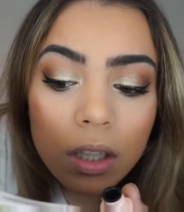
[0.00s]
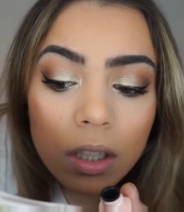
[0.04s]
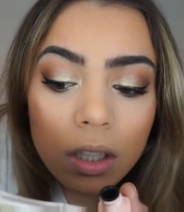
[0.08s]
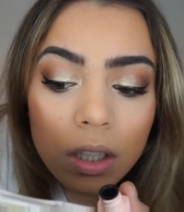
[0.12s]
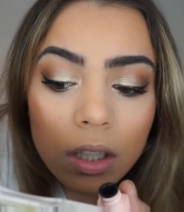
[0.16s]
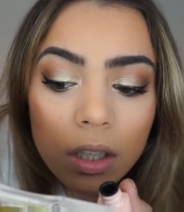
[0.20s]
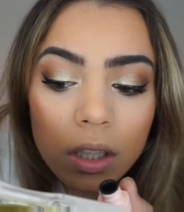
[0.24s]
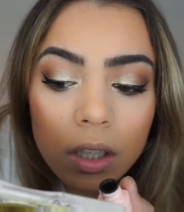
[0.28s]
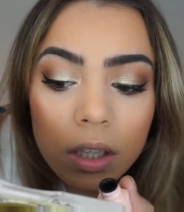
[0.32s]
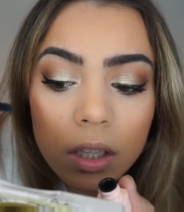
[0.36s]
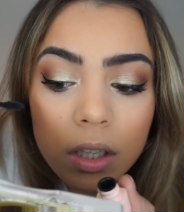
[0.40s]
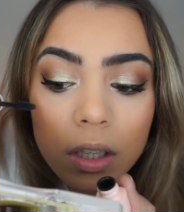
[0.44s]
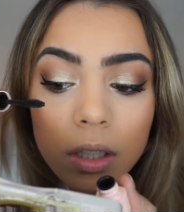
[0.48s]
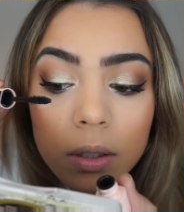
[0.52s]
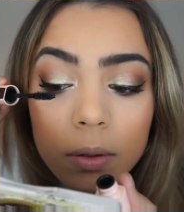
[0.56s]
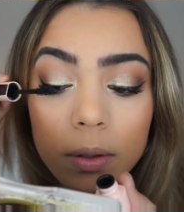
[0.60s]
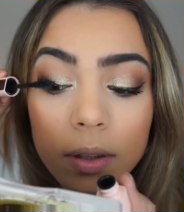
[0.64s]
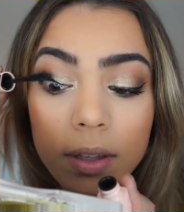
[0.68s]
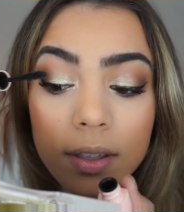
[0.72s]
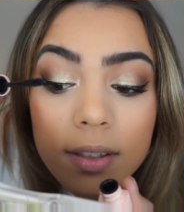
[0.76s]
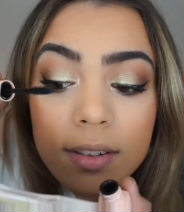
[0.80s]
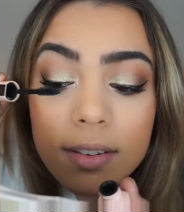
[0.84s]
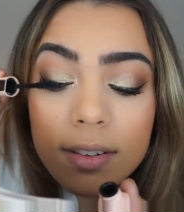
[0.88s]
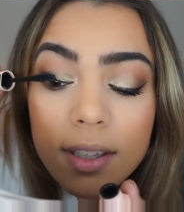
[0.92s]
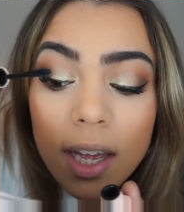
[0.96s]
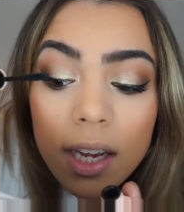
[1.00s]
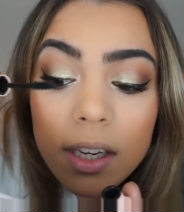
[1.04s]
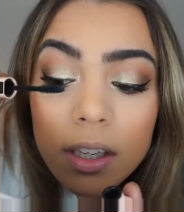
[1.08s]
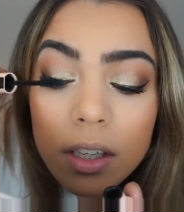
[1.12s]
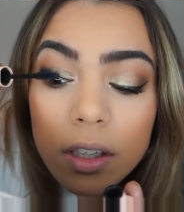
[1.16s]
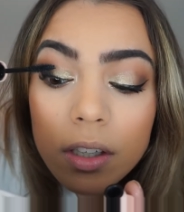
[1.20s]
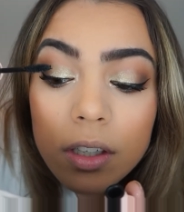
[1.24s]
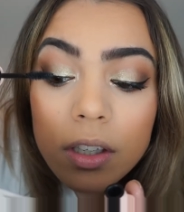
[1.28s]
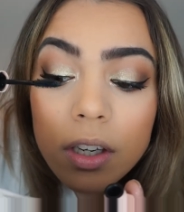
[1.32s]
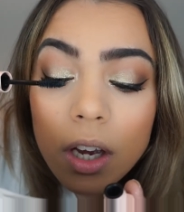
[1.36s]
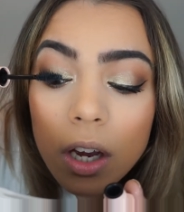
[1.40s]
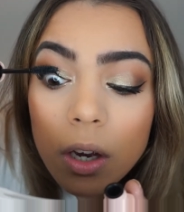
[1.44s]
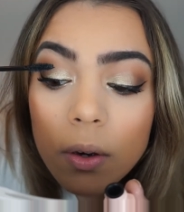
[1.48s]
With the
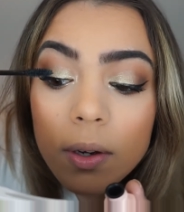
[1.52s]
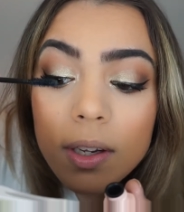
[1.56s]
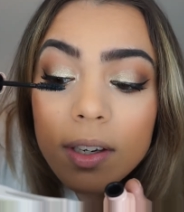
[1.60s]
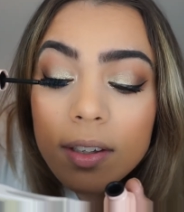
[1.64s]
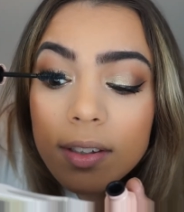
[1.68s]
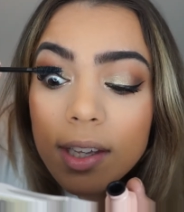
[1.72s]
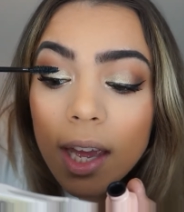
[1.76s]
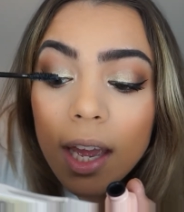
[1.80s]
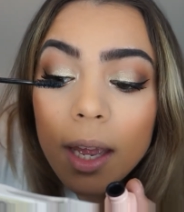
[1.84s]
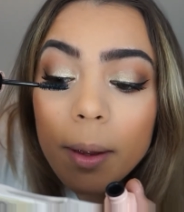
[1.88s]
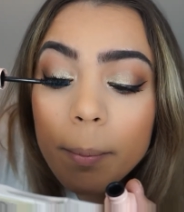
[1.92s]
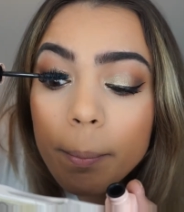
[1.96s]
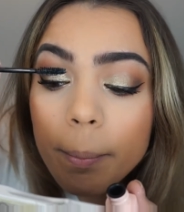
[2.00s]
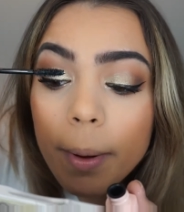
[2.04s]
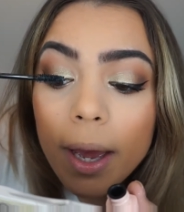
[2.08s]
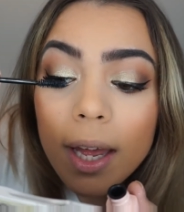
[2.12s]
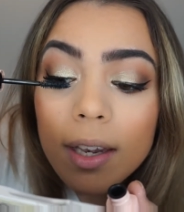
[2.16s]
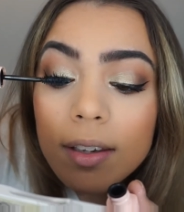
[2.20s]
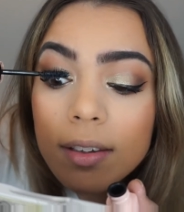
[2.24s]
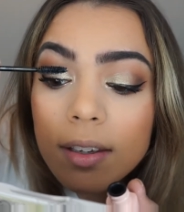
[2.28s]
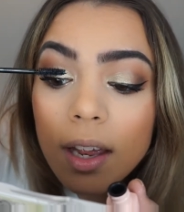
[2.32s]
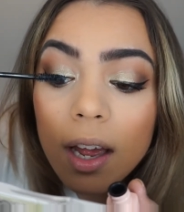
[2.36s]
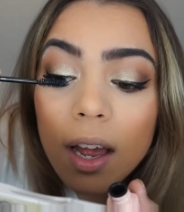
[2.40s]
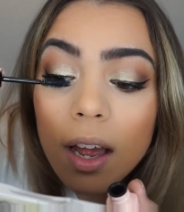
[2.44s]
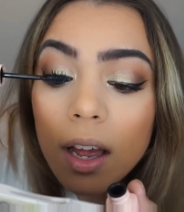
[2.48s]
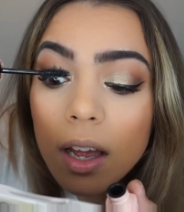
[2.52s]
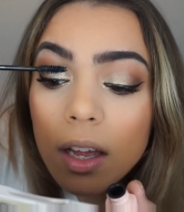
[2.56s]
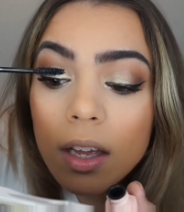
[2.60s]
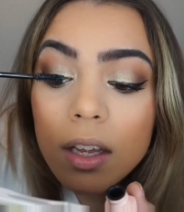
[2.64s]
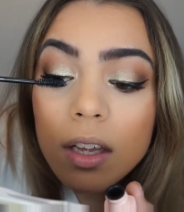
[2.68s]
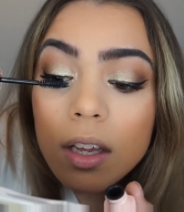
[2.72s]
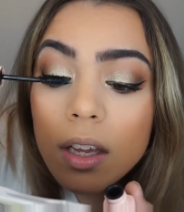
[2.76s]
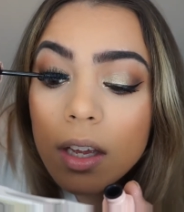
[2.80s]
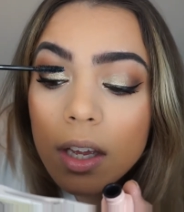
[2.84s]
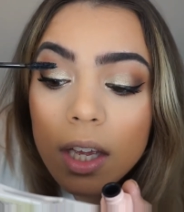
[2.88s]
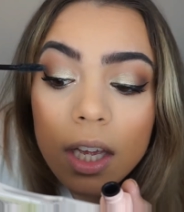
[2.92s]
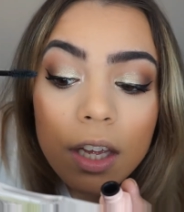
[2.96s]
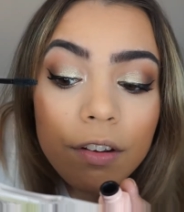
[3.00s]
second coat, it's getting better.
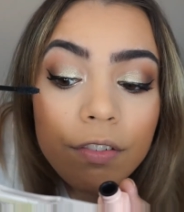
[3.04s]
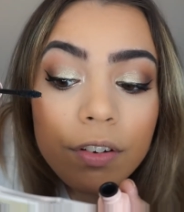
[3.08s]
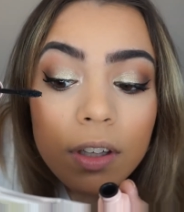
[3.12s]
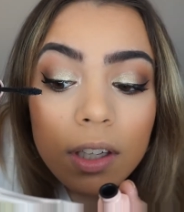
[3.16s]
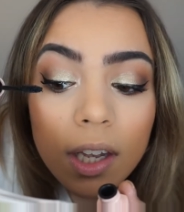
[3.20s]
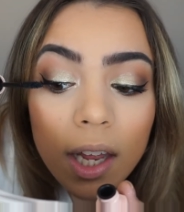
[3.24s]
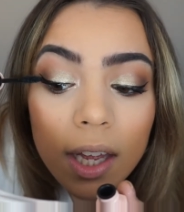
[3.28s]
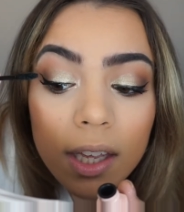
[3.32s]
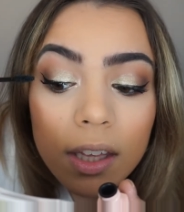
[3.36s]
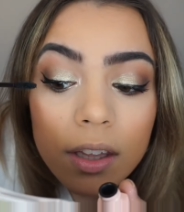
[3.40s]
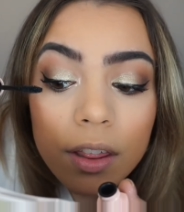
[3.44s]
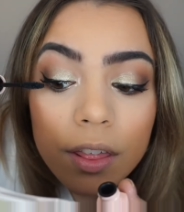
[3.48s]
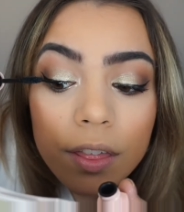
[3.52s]
If you like